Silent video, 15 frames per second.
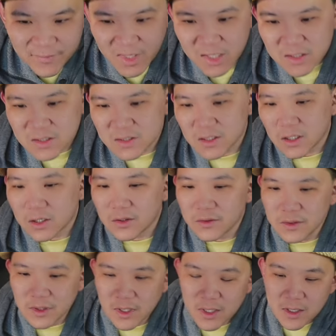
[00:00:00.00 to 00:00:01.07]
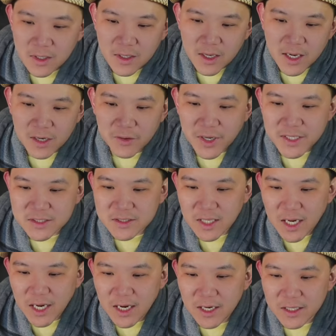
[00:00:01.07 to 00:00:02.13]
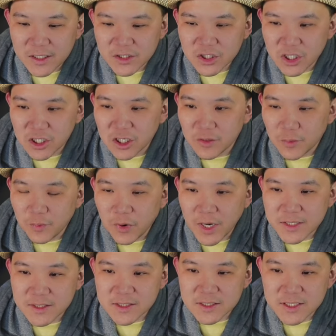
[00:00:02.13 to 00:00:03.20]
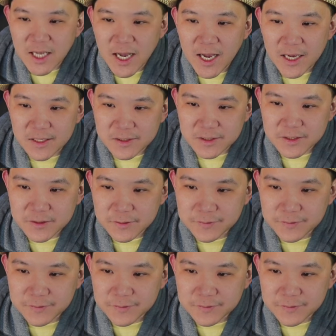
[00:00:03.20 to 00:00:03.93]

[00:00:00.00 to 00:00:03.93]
So anyways, in terms of price and size,